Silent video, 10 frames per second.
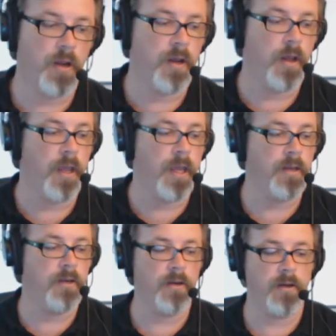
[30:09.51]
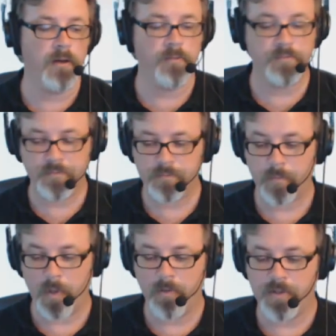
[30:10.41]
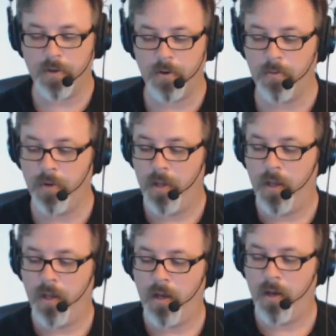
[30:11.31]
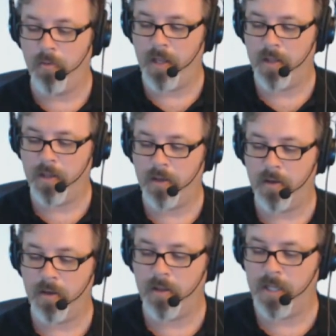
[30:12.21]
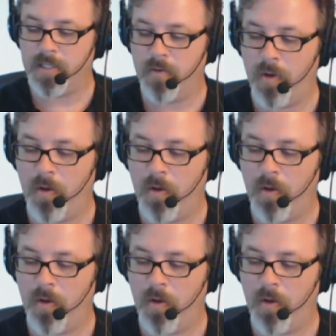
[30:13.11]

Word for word: And um, so uh, I think uh, that's a,